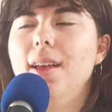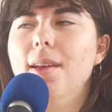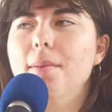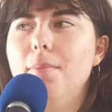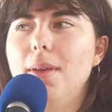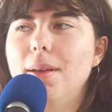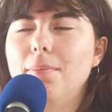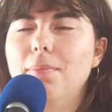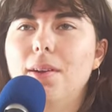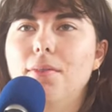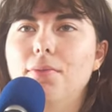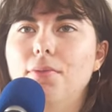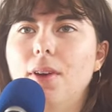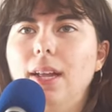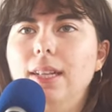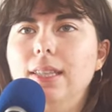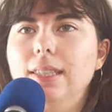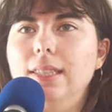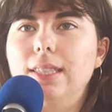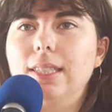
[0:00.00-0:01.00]
make my
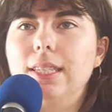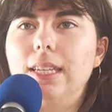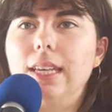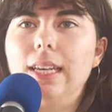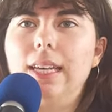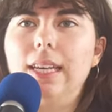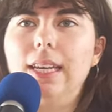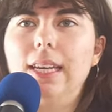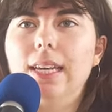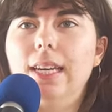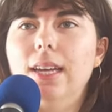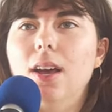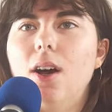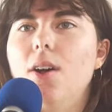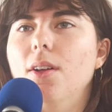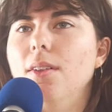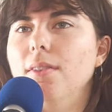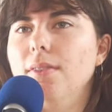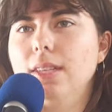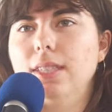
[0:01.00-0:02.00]
friend's tea,
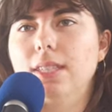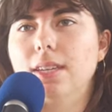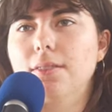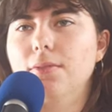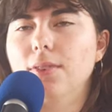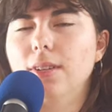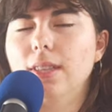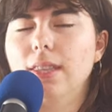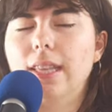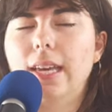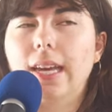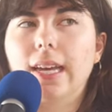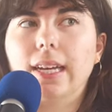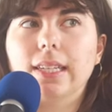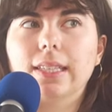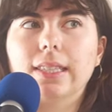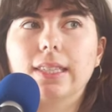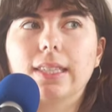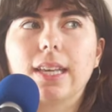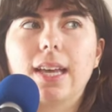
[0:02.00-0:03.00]
all of these different
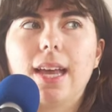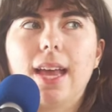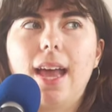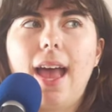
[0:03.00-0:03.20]
things.